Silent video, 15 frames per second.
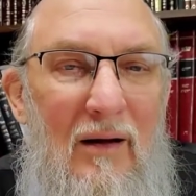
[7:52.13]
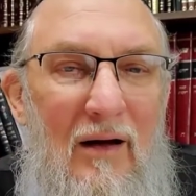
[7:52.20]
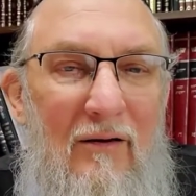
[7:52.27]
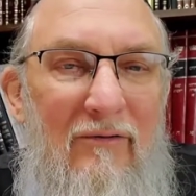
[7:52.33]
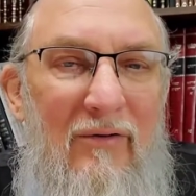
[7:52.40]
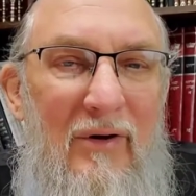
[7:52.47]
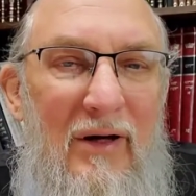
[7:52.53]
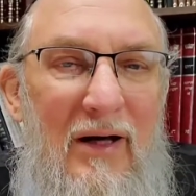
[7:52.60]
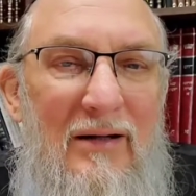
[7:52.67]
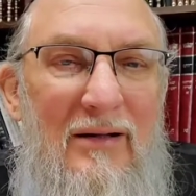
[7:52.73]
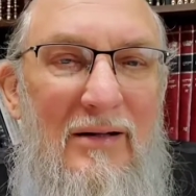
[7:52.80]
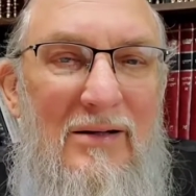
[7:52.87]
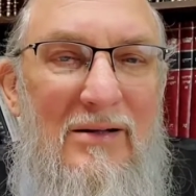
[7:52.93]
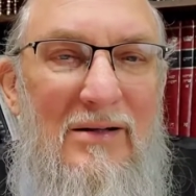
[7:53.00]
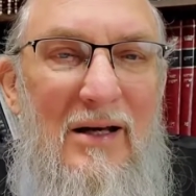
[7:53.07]
I forgot
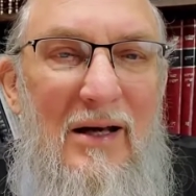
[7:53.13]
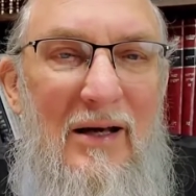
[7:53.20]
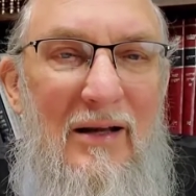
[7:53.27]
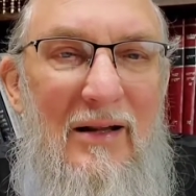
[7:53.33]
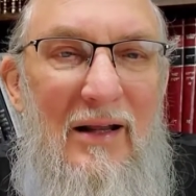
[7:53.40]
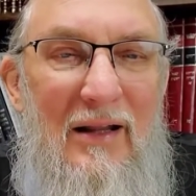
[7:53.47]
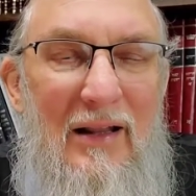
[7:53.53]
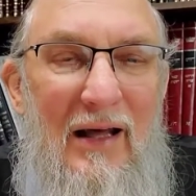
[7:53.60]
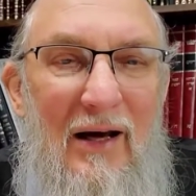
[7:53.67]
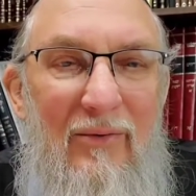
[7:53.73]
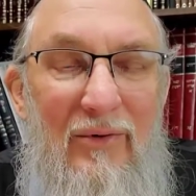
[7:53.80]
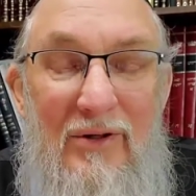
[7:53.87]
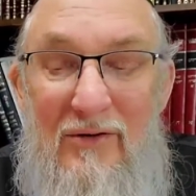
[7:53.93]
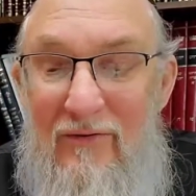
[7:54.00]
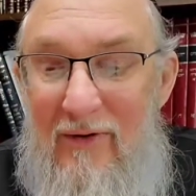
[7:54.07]
to say that that
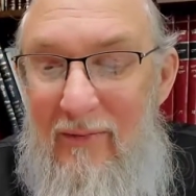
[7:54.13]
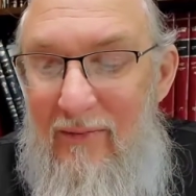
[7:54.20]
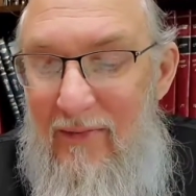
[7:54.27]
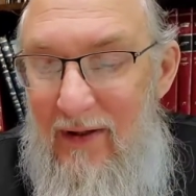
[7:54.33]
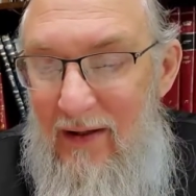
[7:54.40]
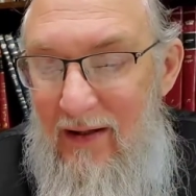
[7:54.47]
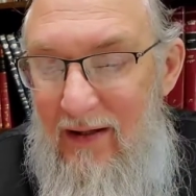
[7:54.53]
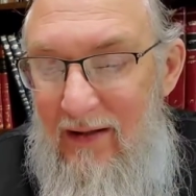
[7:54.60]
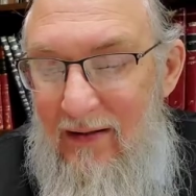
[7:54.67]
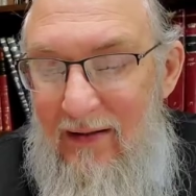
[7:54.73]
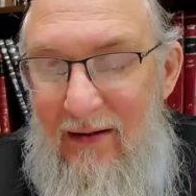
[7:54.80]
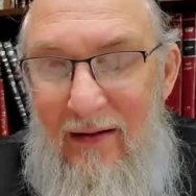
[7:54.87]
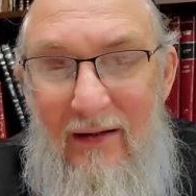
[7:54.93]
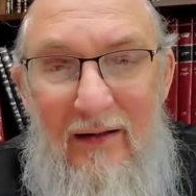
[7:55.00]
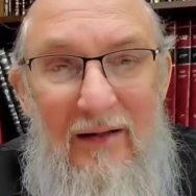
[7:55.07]
was from
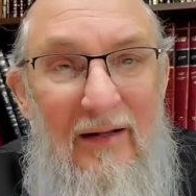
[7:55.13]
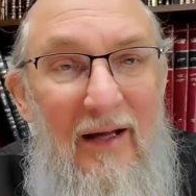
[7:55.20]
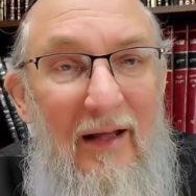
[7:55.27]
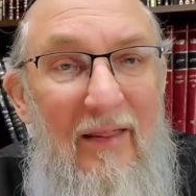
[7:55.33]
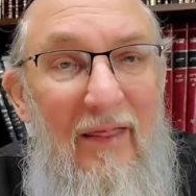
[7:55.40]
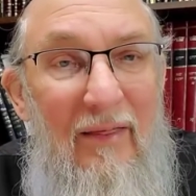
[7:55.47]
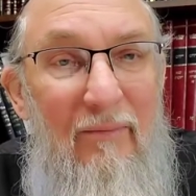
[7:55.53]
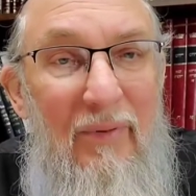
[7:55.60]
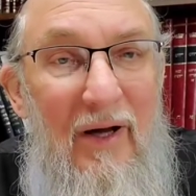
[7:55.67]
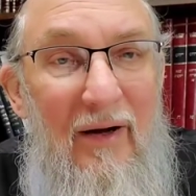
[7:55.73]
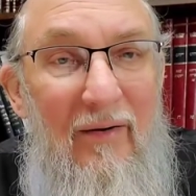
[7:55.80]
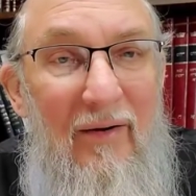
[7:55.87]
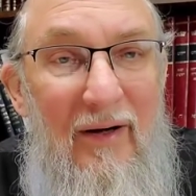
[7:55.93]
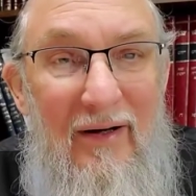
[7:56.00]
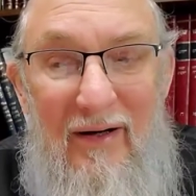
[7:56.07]
the 10th
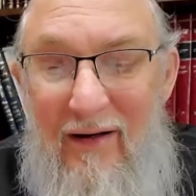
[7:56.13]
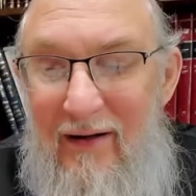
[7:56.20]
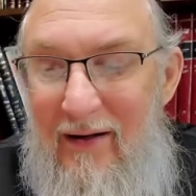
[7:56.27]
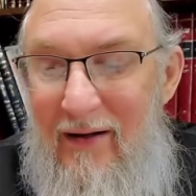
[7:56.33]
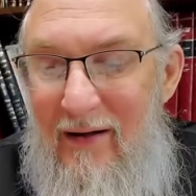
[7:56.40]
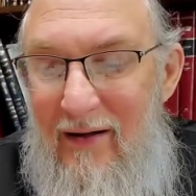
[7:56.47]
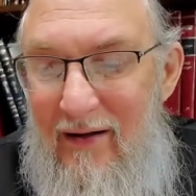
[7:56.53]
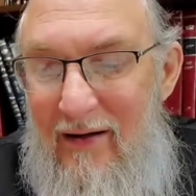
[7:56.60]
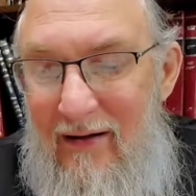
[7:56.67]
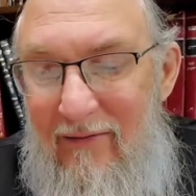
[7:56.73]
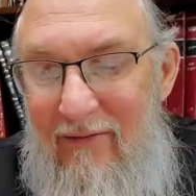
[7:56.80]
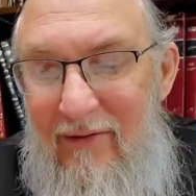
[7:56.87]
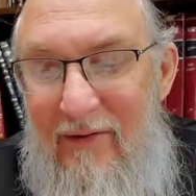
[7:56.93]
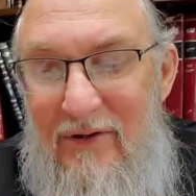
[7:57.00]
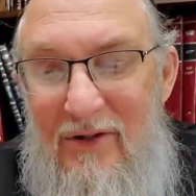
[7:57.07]
parak
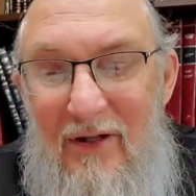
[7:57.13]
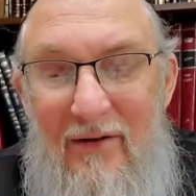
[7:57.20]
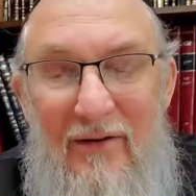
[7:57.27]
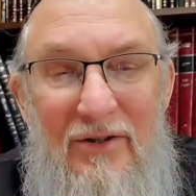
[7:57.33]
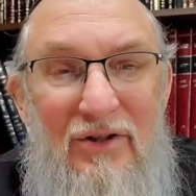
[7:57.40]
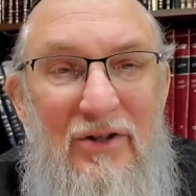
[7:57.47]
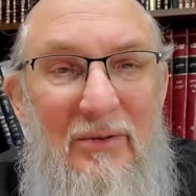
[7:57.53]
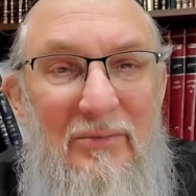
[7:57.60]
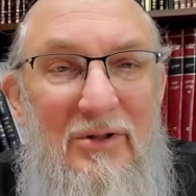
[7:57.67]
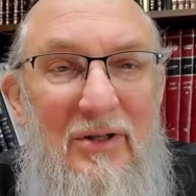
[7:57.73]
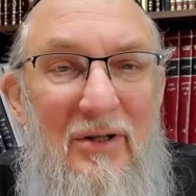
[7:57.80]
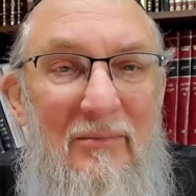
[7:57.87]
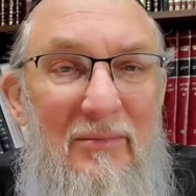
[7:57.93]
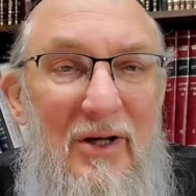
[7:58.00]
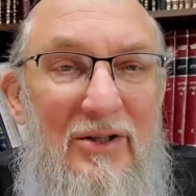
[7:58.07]
of the Zera
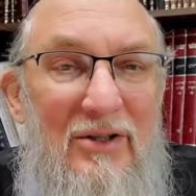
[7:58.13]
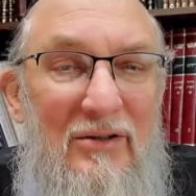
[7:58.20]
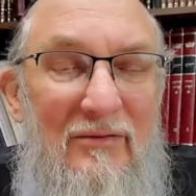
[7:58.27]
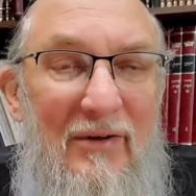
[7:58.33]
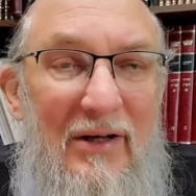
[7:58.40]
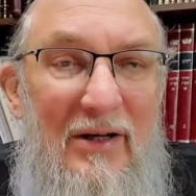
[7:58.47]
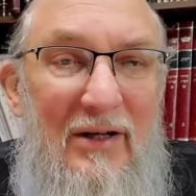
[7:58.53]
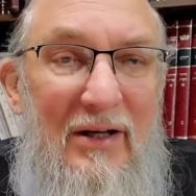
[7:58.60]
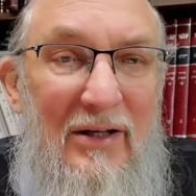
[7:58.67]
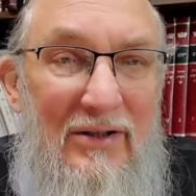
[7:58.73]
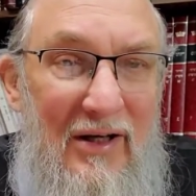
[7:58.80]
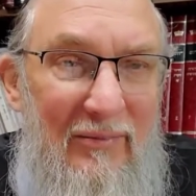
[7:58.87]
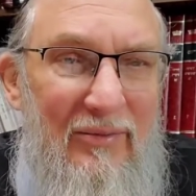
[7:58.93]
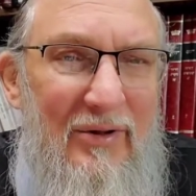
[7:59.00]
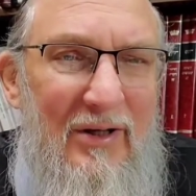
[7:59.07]
Shimshon and Parshas Vayigash.
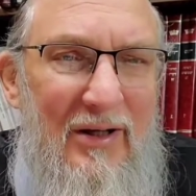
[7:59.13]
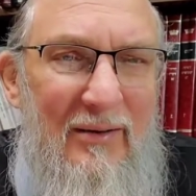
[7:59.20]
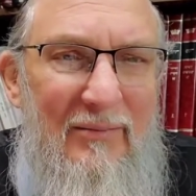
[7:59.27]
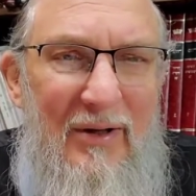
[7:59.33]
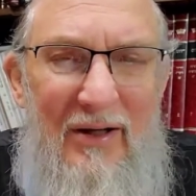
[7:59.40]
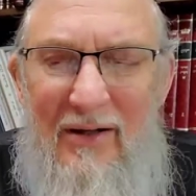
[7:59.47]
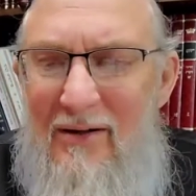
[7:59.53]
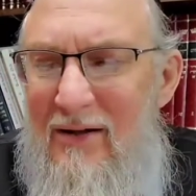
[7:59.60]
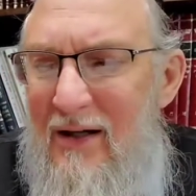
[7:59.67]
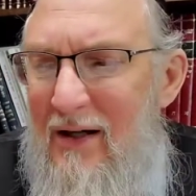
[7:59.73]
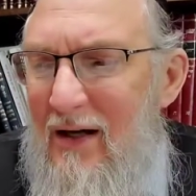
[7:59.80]
I'll put it up on the